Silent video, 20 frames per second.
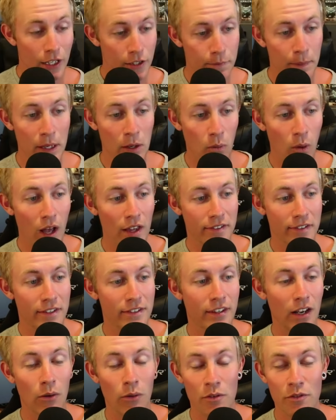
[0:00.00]
It's been a while
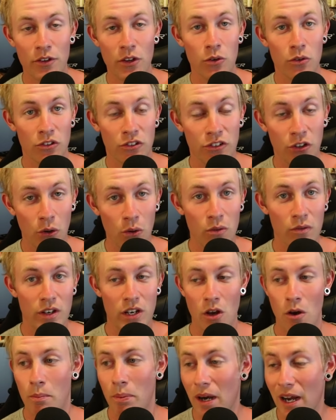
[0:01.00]
since I reviewed two
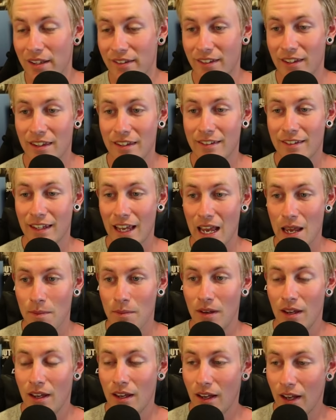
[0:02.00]
video parts in the
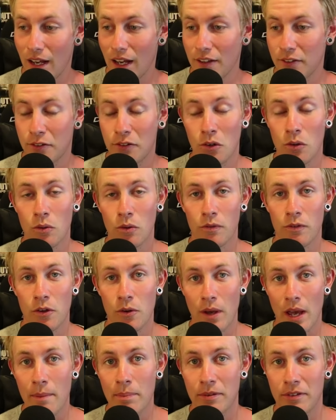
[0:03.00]
same uh, Scoot
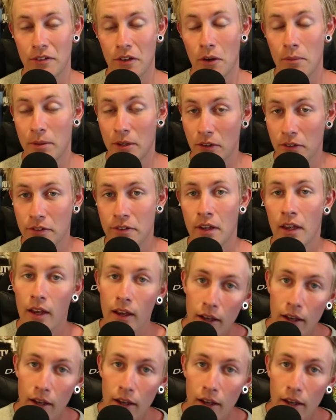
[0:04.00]
Review episode because